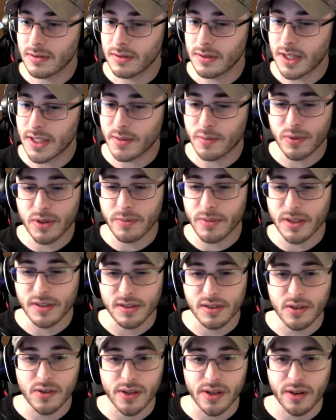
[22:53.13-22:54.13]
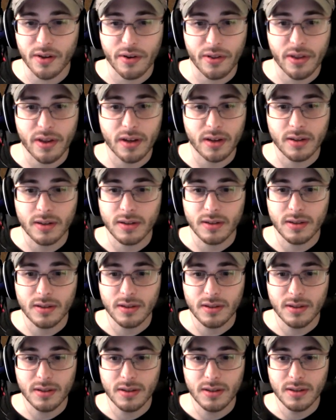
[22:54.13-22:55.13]
That's pretty much the only other thing.
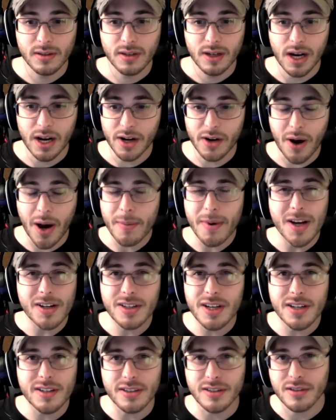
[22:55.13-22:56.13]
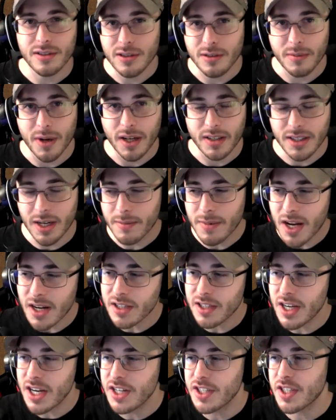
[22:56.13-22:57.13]
I don't know, I'm not changing too much. I'm not
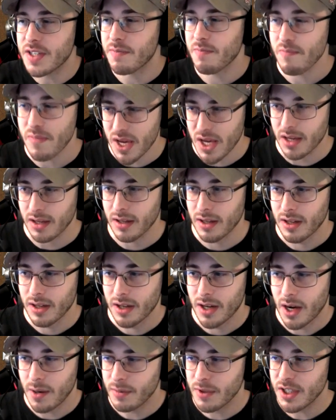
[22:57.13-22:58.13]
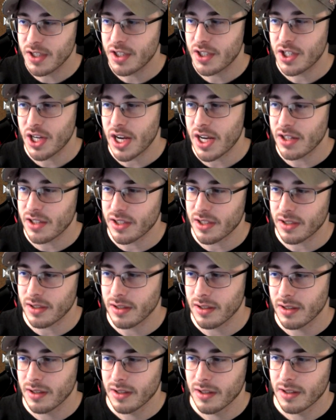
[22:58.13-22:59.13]
changing me. I'm just changing
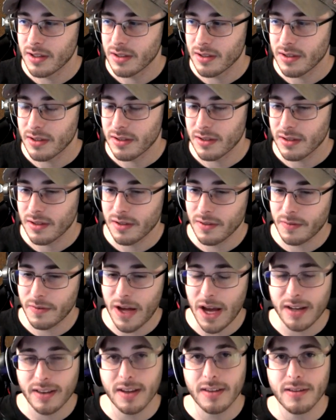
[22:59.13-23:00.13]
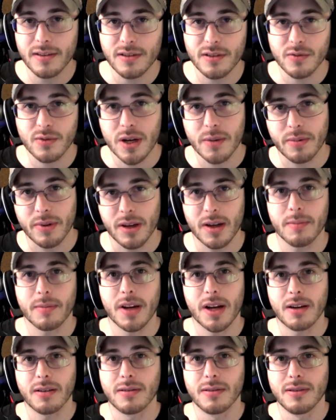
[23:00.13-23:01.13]
the fact that there's a webcam
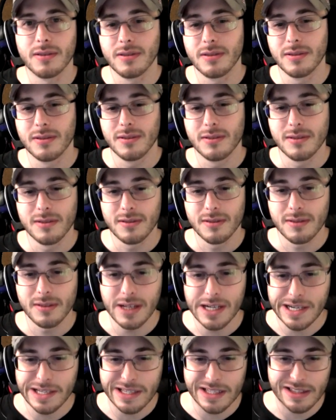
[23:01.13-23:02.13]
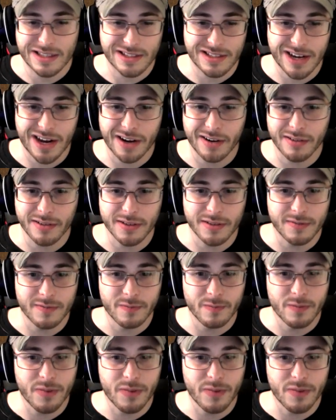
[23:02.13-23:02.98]
now. And that the title and